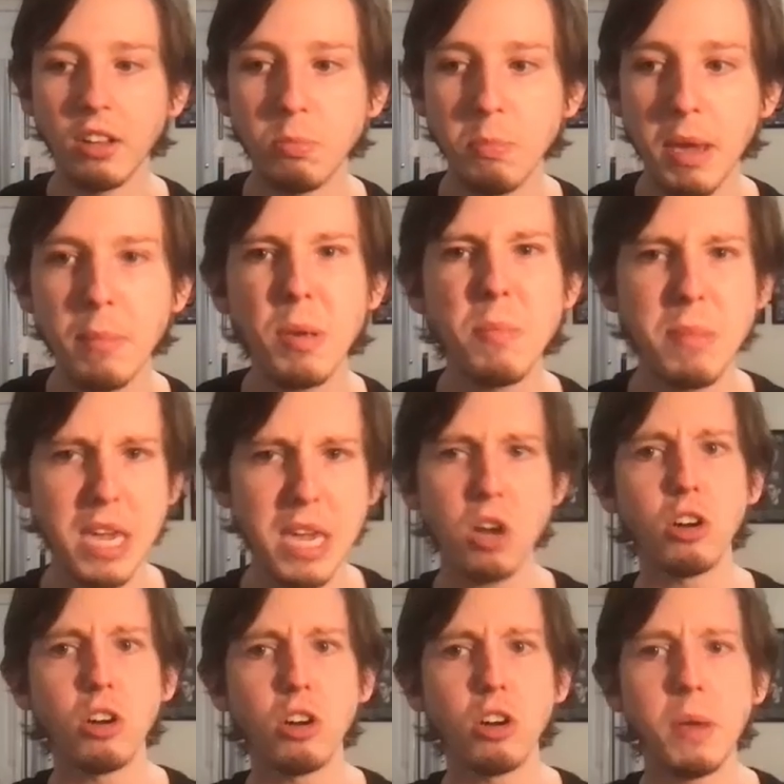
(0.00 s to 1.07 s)
is maybe me,
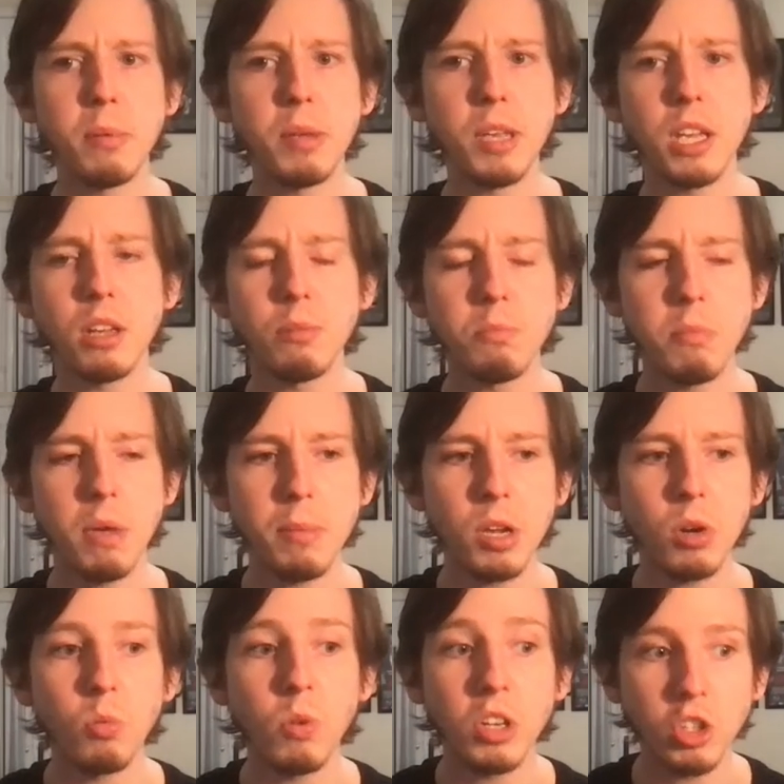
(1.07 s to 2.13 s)
or is maybe
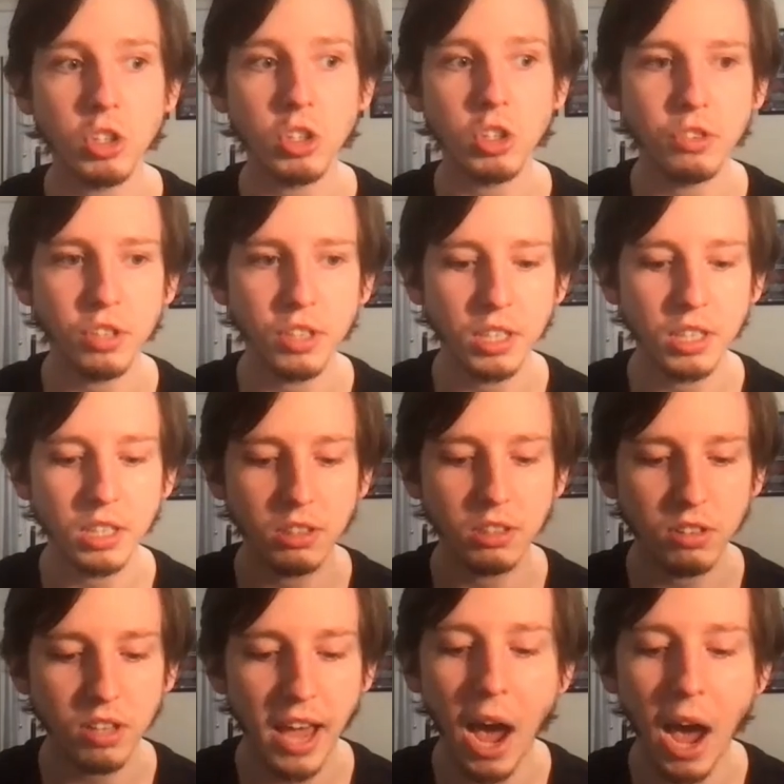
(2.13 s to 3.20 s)
original to
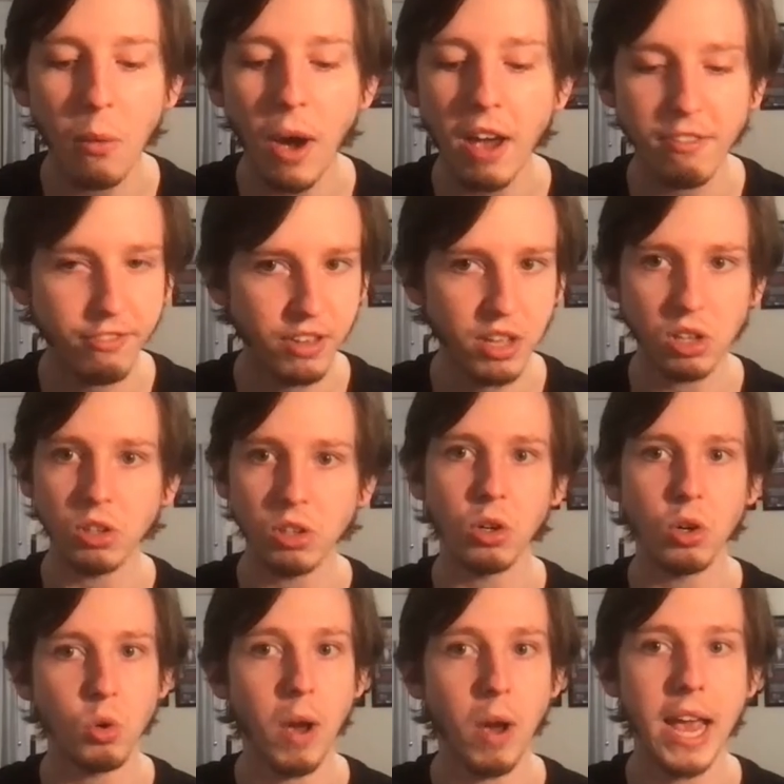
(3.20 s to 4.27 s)
how I feel or
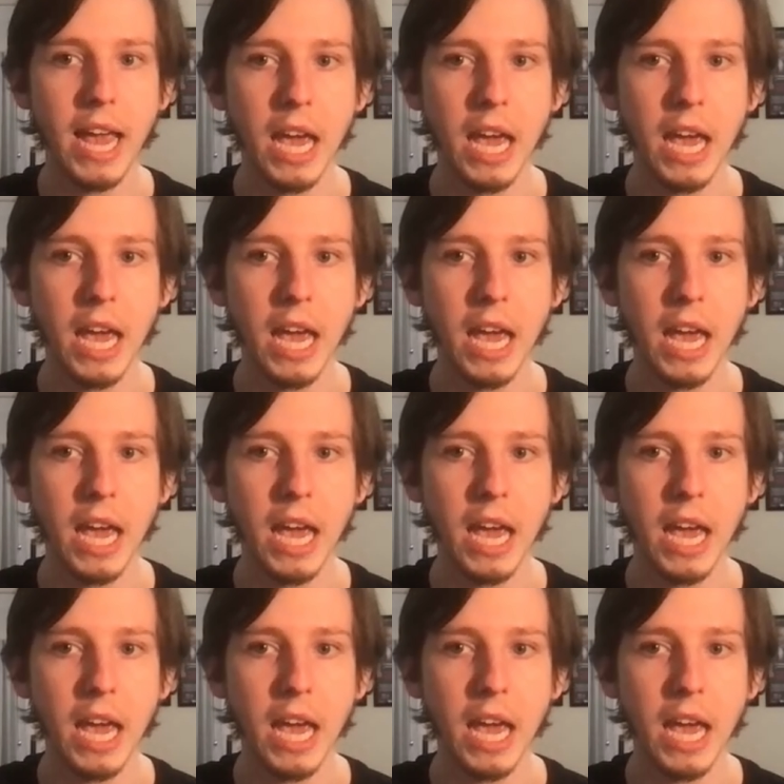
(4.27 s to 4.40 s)
who I